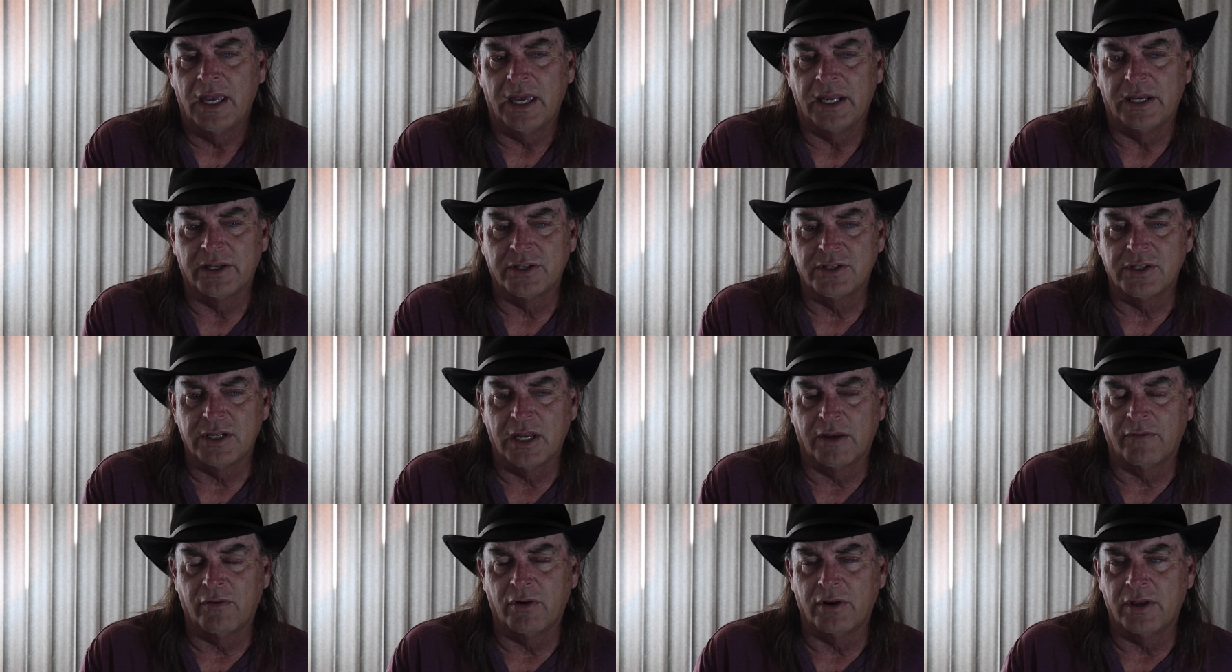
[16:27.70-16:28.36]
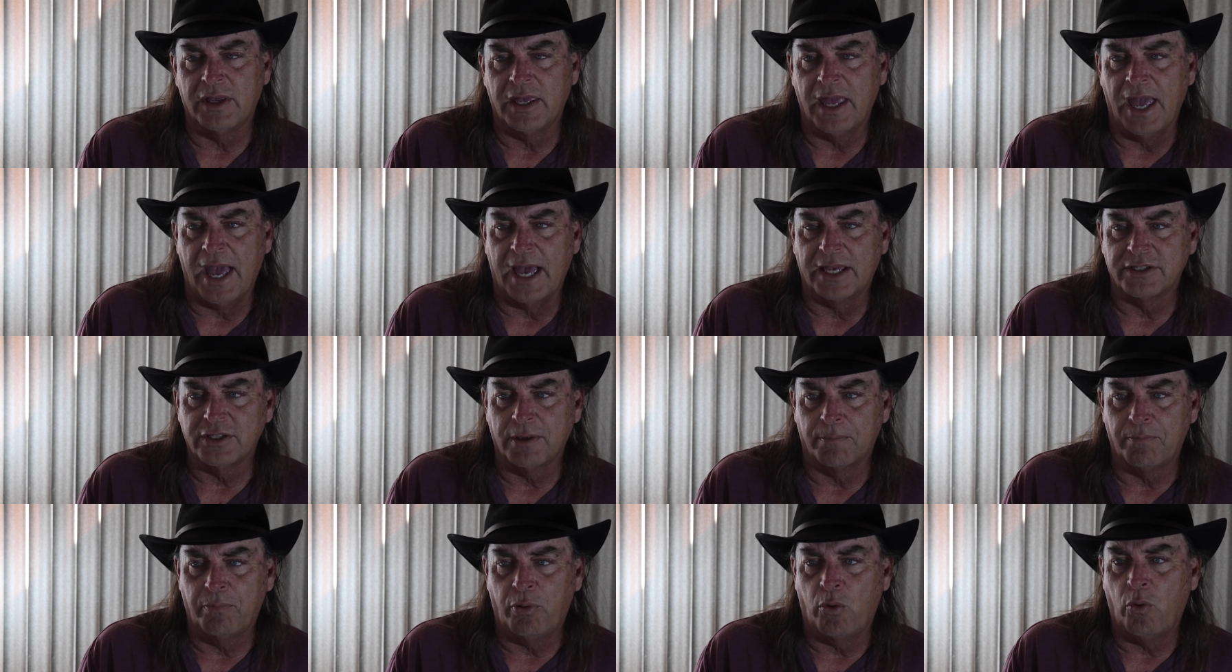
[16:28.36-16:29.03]
And it's never, he has
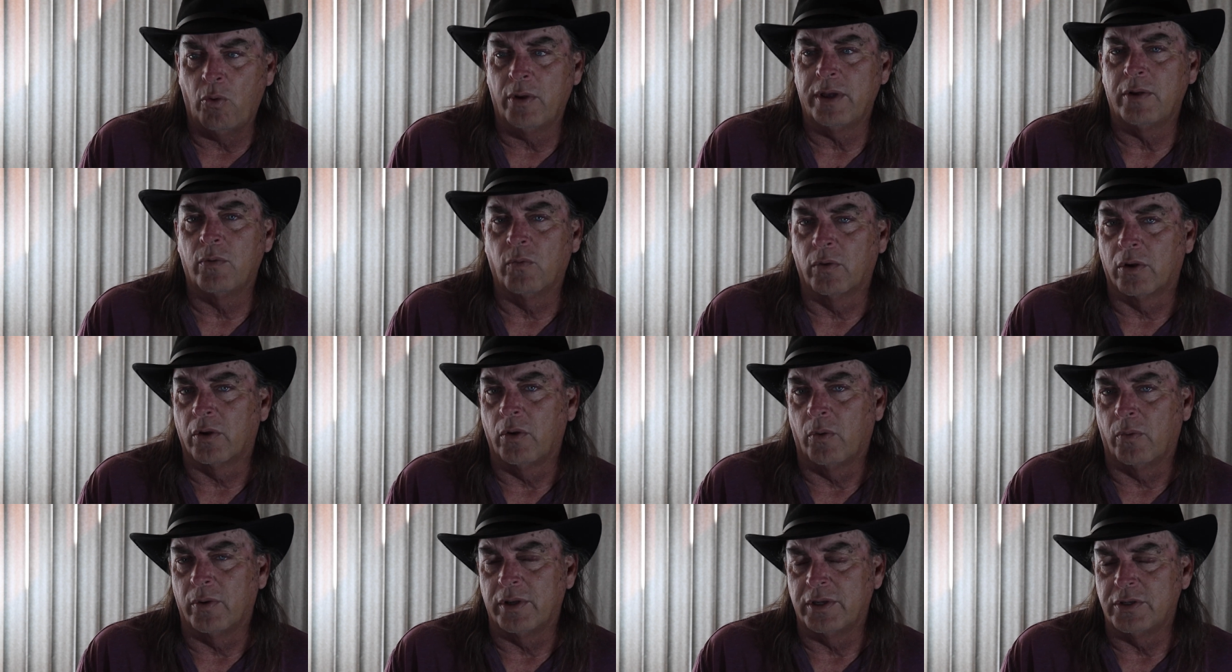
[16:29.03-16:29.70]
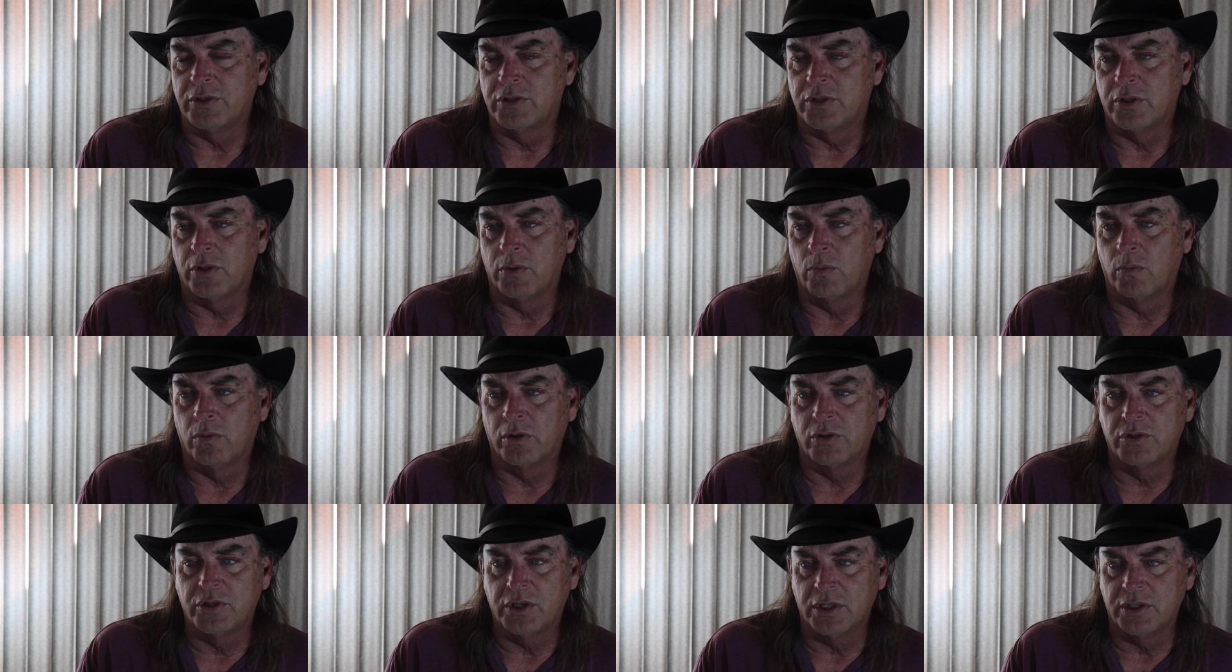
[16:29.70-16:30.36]
a point we're going to.
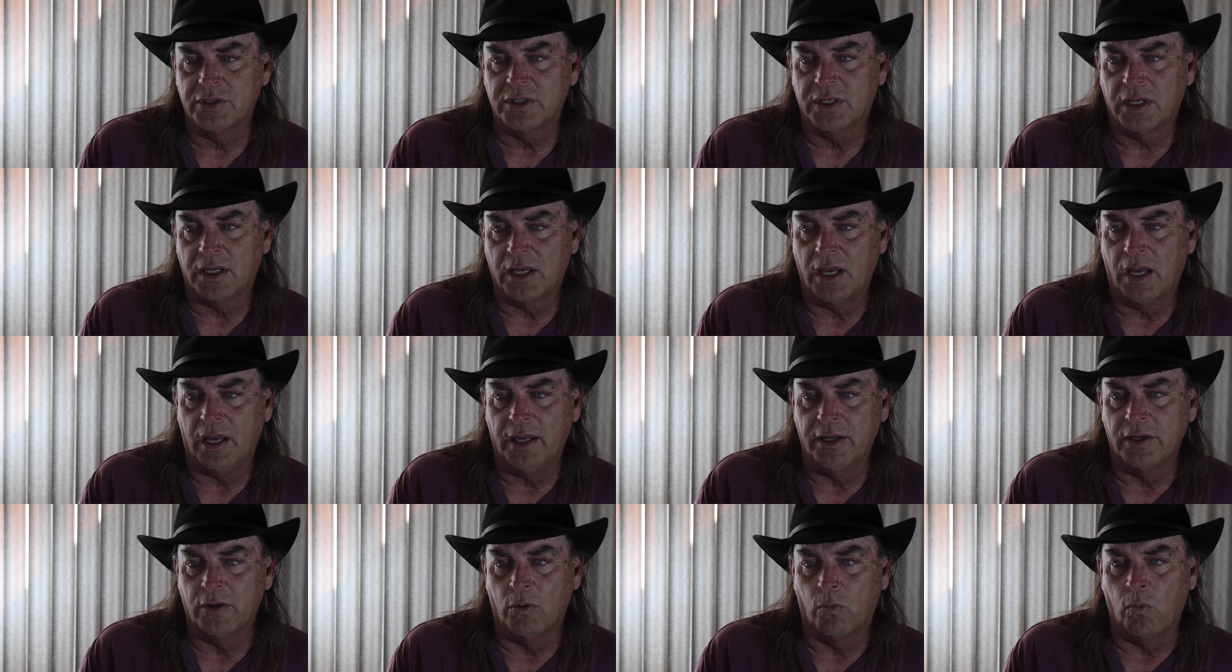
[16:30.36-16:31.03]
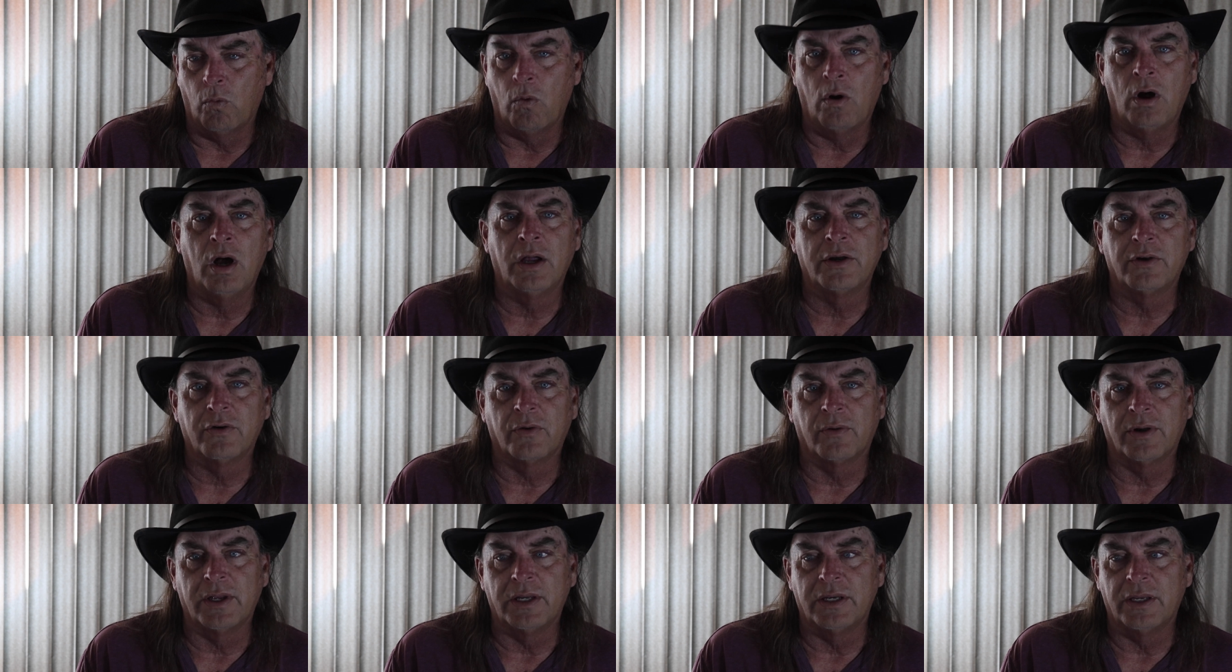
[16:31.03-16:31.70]
We're just kind of
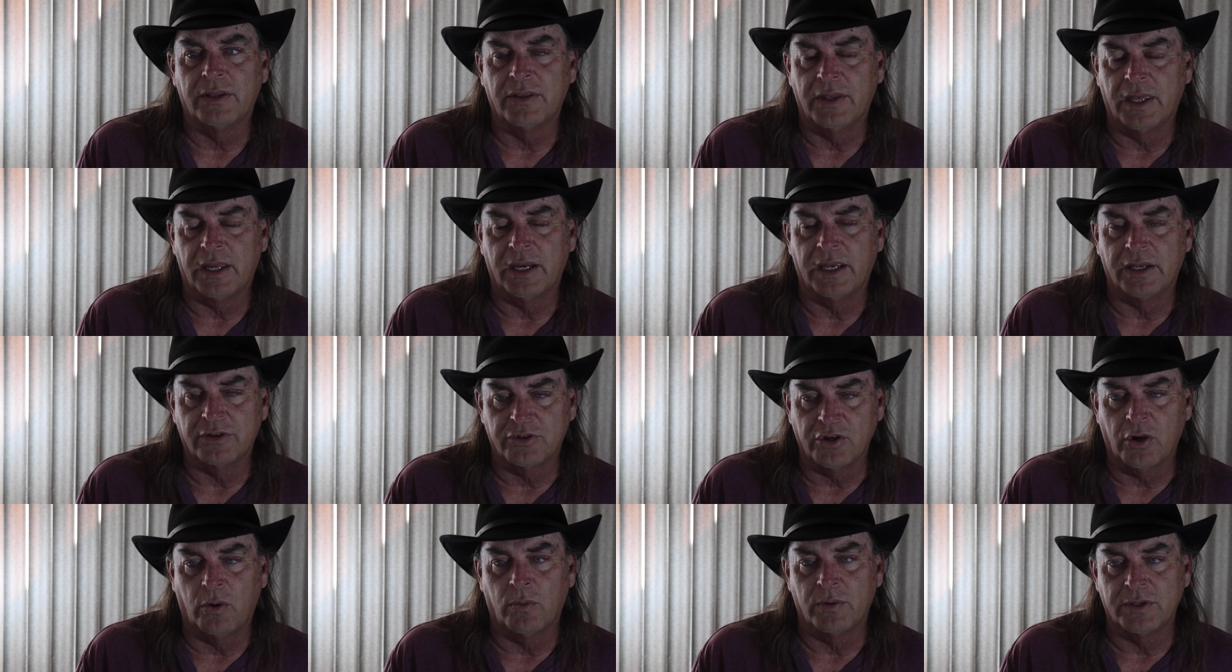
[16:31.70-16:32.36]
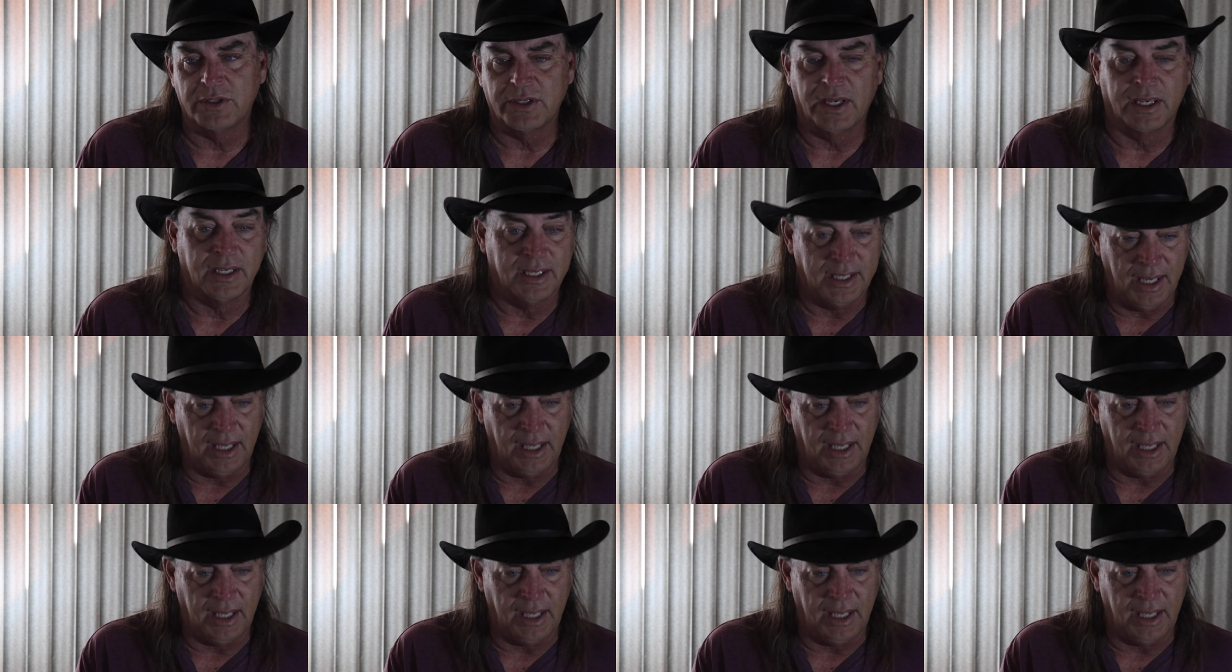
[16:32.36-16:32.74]
wandering, and then it's always like,